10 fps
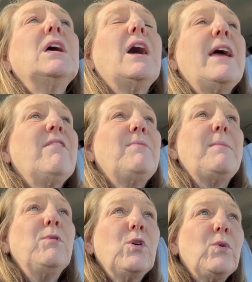I have
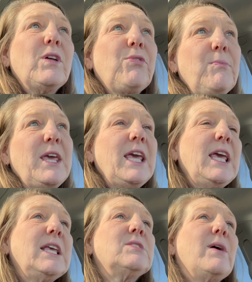my book with
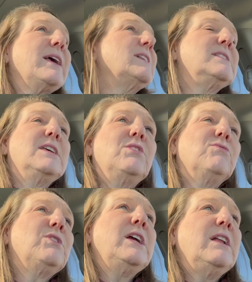me so I can sit
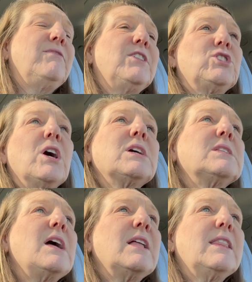and read if the truck's
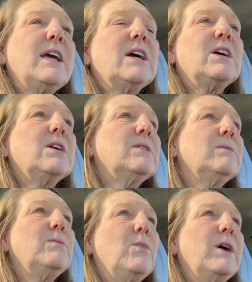not there,
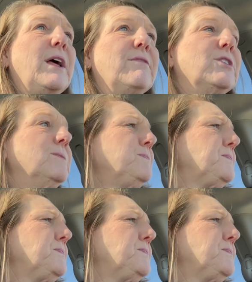whatever.